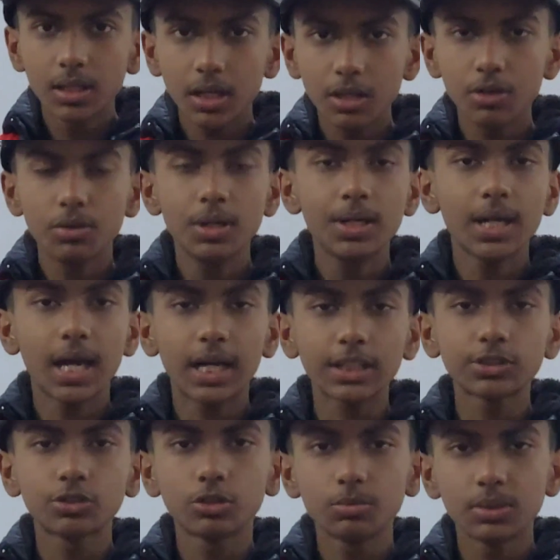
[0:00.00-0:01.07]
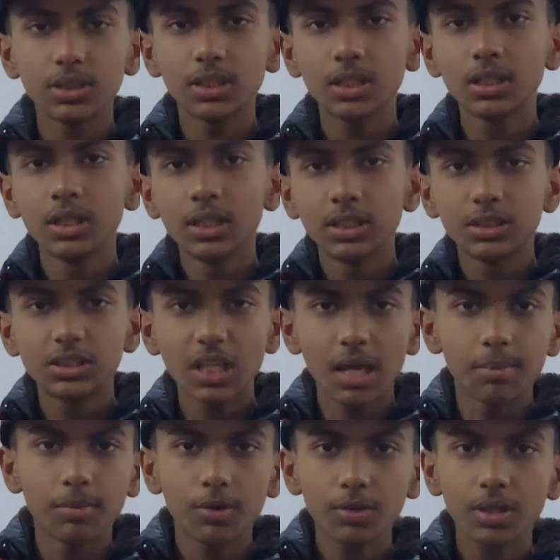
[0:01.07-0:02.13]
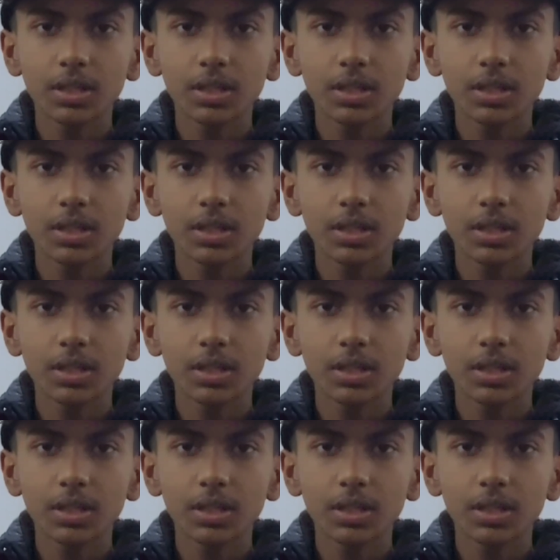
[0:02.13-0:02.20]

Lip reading: The unit has to be the same.